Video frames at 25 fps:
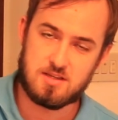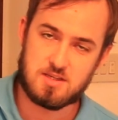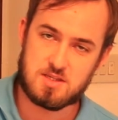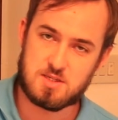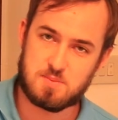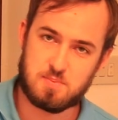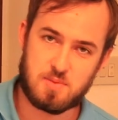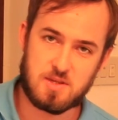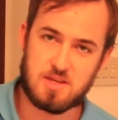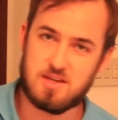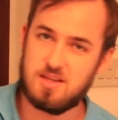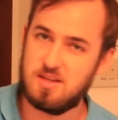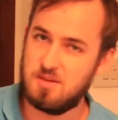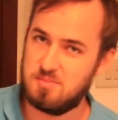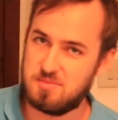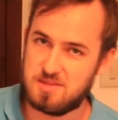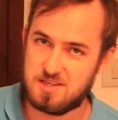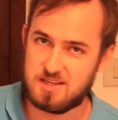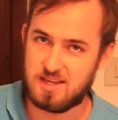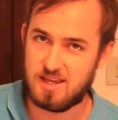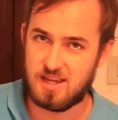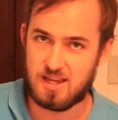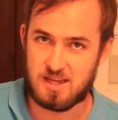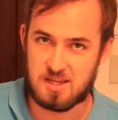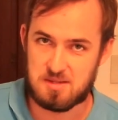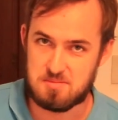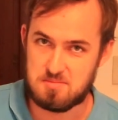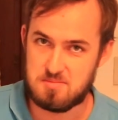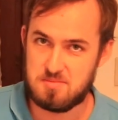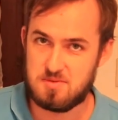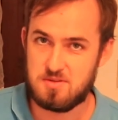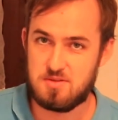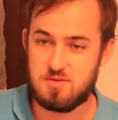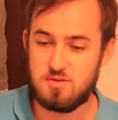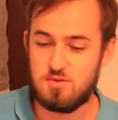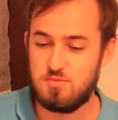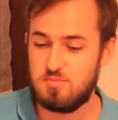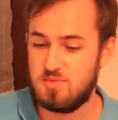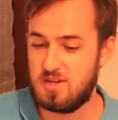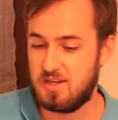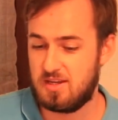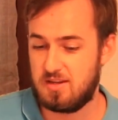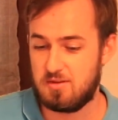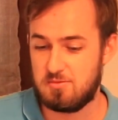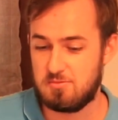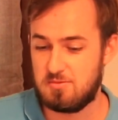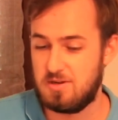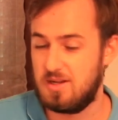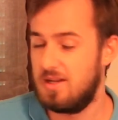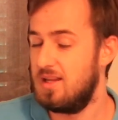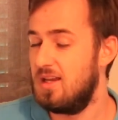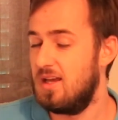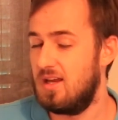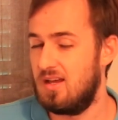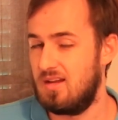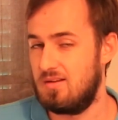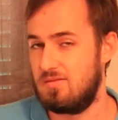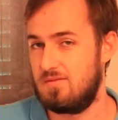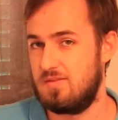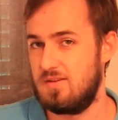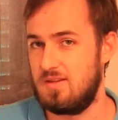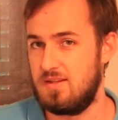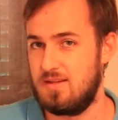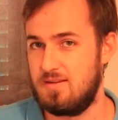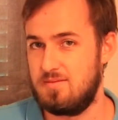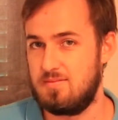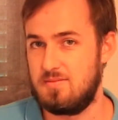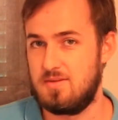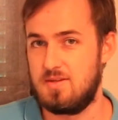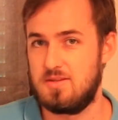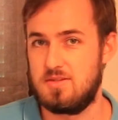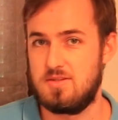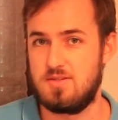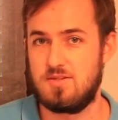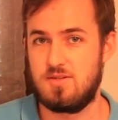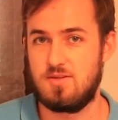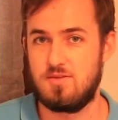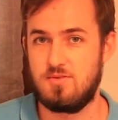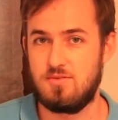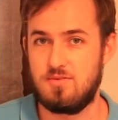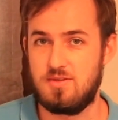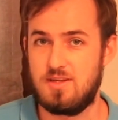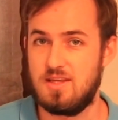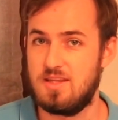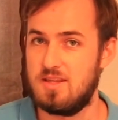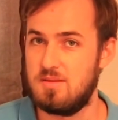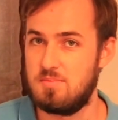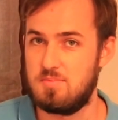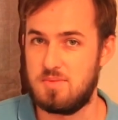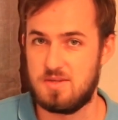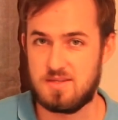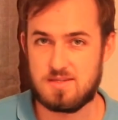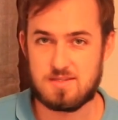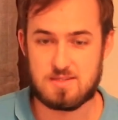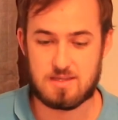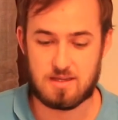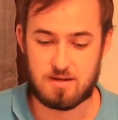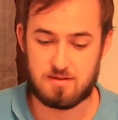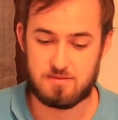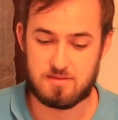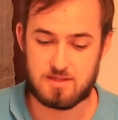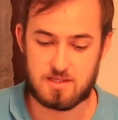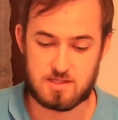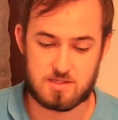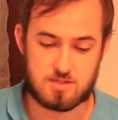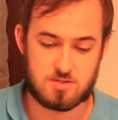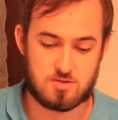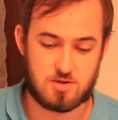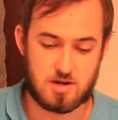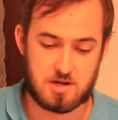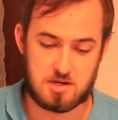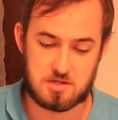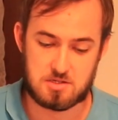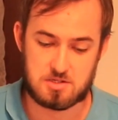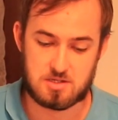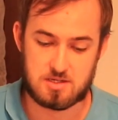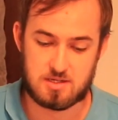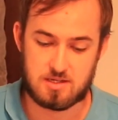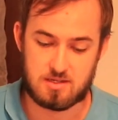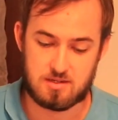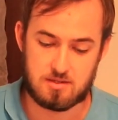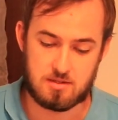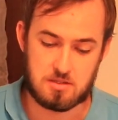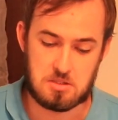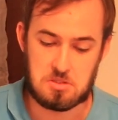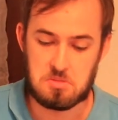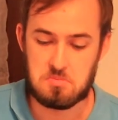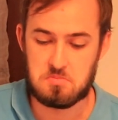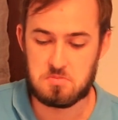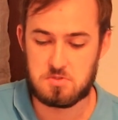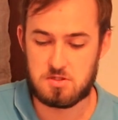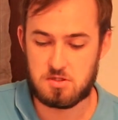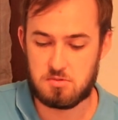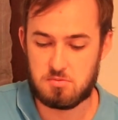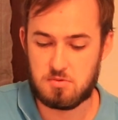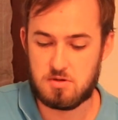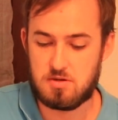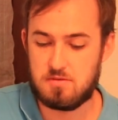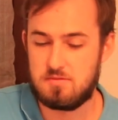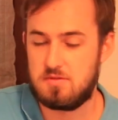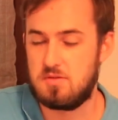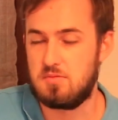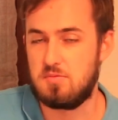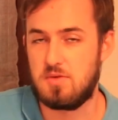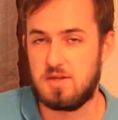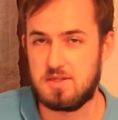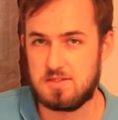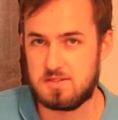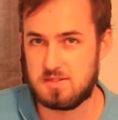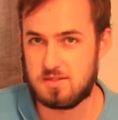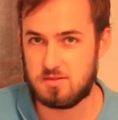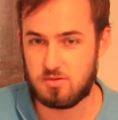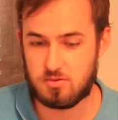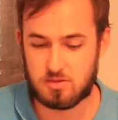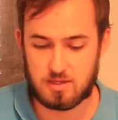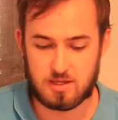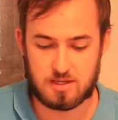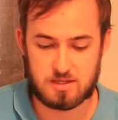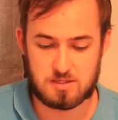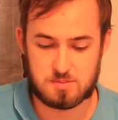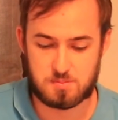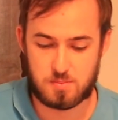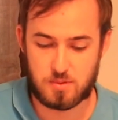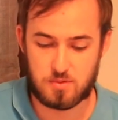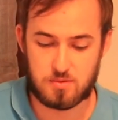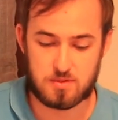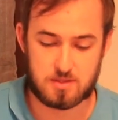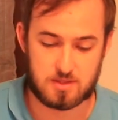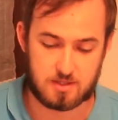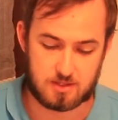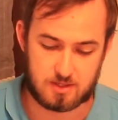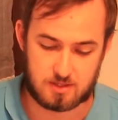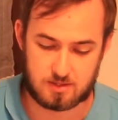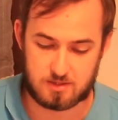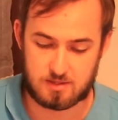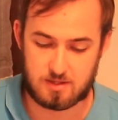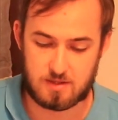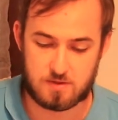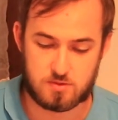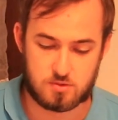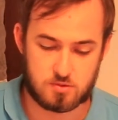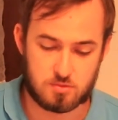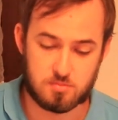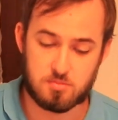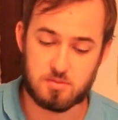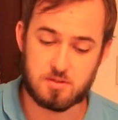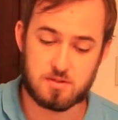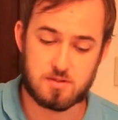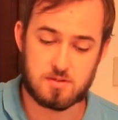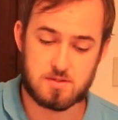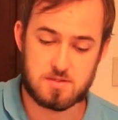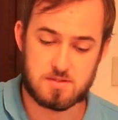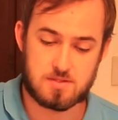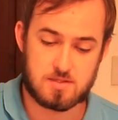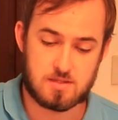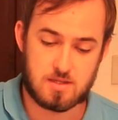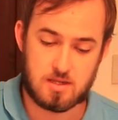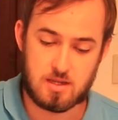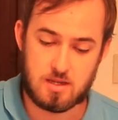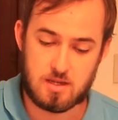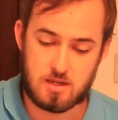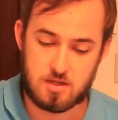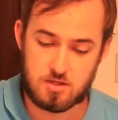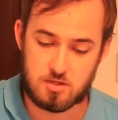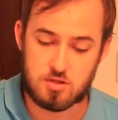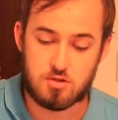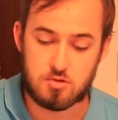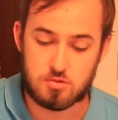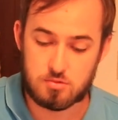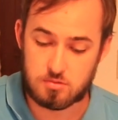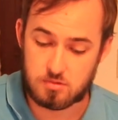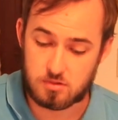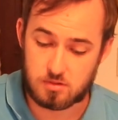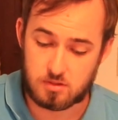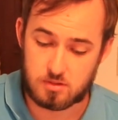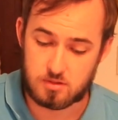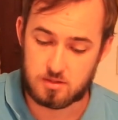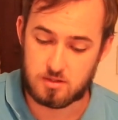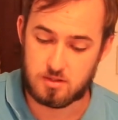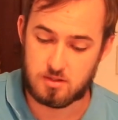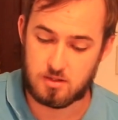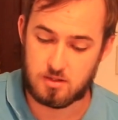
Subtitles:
Speeding up the game, you make it really hard for them to get the best out of their strategy. So one of the ways to do that is building the cathedral, because you